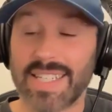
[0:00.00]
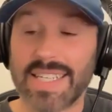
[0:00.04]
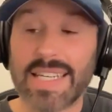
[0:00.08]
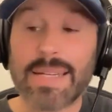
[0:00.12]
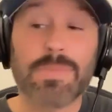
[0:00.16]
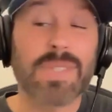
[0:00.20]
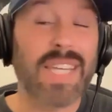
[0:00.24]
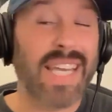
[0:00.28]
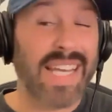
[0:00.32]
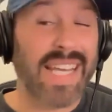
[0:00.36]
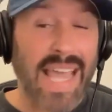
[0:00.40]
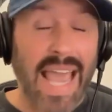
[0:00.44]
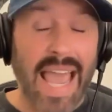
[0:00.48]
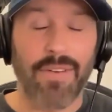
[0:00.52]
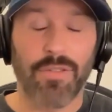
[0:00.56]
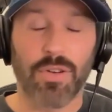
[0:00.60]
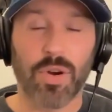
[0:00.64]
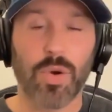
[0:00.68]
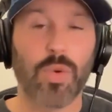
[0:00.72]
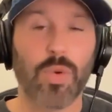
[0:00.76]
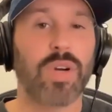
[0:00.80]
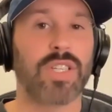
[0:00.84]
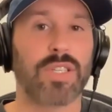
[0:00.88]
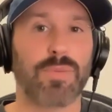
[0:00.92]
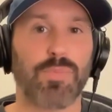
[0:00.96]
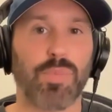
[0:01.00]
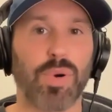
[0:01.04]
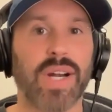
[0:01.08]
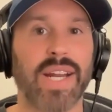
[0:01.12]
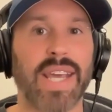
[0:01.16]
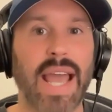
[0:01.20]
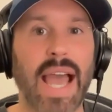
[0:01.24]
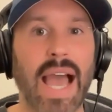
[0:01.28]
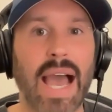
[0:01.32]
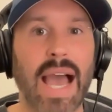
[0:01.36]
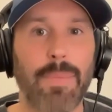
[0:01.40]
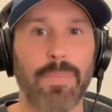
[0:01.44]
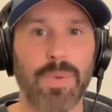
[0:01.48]
It seems like everyone's
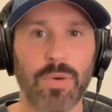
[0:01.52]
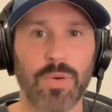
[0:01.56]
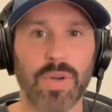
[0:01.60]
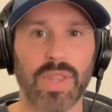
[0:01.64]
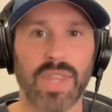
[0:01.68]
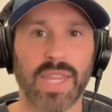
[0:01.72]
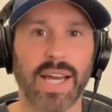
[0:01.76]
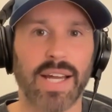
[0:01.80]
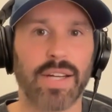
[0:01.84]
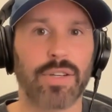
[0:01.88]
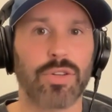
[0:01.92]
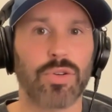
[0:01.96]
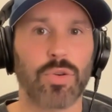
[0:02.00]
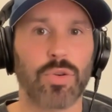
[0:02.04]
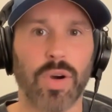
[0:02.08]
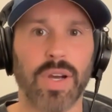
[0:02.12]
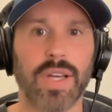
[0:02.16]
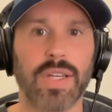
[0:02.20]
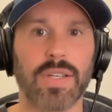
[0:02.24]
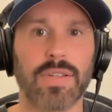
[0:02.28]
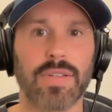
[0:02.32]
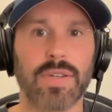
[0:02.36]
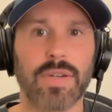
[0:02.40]
pretty happy with that choice.